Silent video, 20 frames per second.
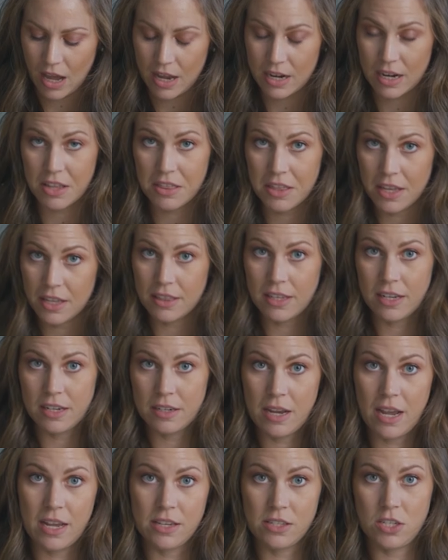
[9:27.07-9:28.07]
And I think that
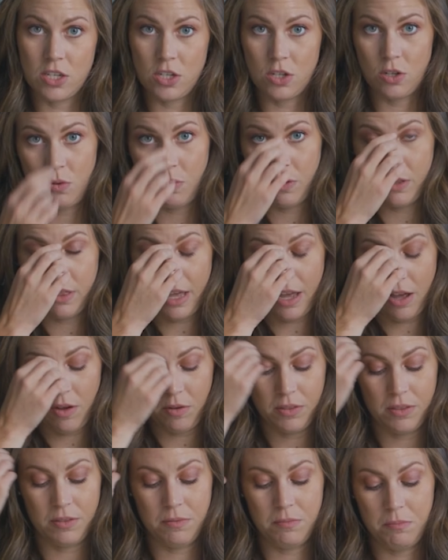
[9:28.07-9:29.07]
has to do with
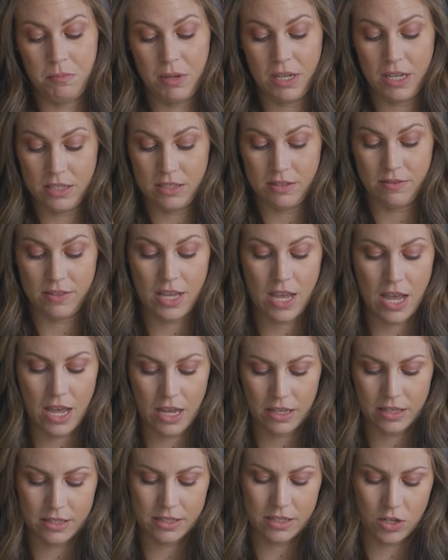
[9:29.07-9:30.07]
because of the
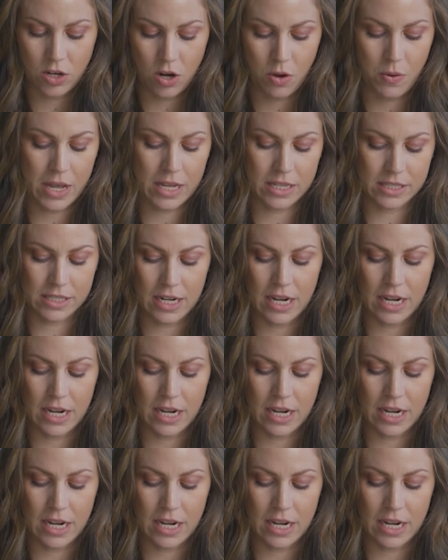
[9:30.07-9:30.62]
eggs, no eggs in